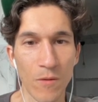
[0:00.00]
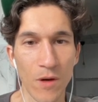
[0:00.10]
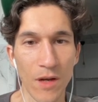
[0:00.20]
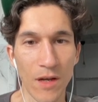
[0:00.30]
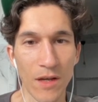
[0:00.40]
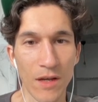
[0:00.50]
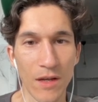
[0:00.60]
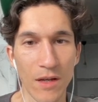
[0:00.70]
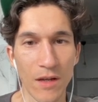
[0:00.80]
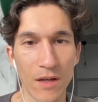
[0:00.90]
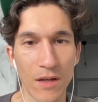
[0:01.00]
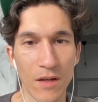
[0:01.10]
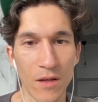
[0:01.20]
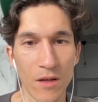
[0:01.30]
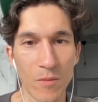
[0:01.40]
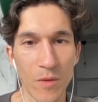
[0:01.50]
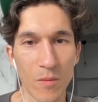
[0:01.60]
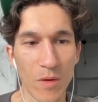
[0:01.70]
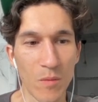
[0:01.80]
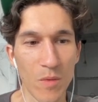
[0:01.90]
Okay. But
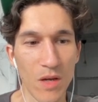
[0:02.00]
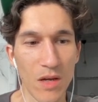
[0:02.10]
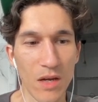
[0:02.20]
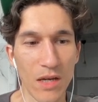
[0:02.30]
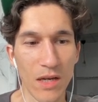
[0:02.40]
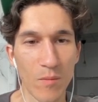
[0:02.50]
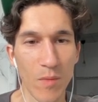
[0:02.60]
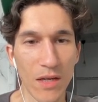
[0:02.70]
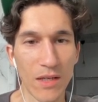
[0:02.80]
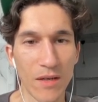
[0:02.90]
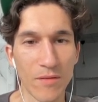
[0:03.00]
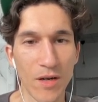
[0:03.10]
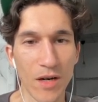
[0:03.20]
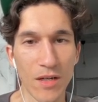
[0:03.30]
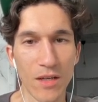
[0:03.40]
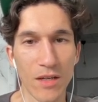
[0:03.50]
maybe I can buy a dev card.